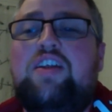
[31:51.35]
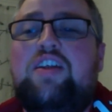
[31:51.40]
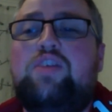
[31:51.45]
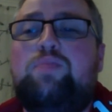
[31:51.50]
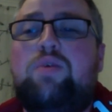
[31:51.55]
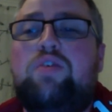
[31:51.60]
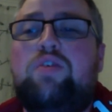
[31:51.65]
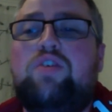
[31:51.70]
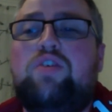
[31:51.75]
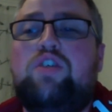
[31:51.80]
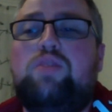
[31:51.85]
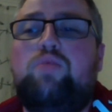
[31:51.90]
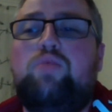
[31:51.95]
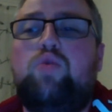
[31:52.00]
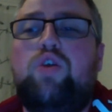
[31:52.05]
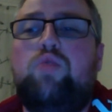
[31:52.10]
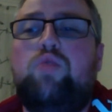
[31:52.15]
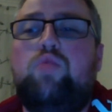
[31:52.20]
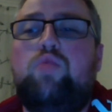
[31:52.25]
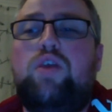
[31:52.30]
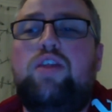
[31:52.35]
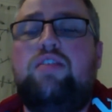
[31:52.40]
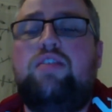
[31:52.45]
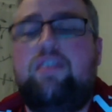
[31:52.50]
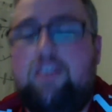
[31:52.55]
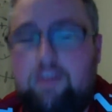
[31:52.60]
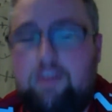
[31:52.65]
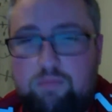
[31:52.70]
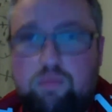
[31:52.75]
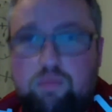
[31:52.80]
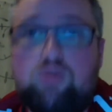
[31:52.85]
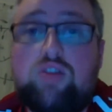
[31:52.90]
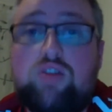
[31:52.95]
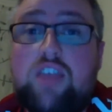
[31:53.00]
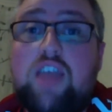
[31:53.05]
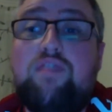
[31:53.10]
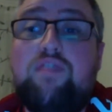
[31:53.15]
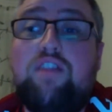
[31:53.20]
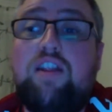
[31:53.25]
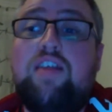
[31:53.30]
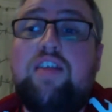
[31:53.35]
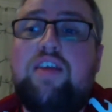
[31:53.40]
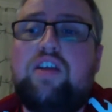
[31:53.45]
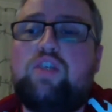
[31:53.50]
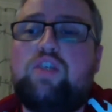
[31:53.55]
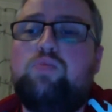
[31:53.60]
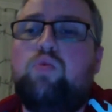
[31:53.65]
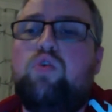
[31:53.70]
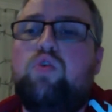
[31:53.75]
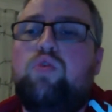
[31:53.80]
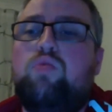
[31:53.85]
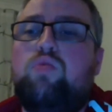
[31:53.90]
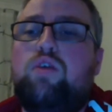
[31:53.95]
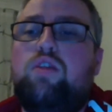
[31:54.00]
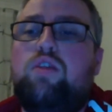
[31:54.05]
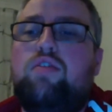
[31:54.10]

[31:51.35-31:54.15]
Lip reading: brothers smoking weed? Most definitely they are smoking weed.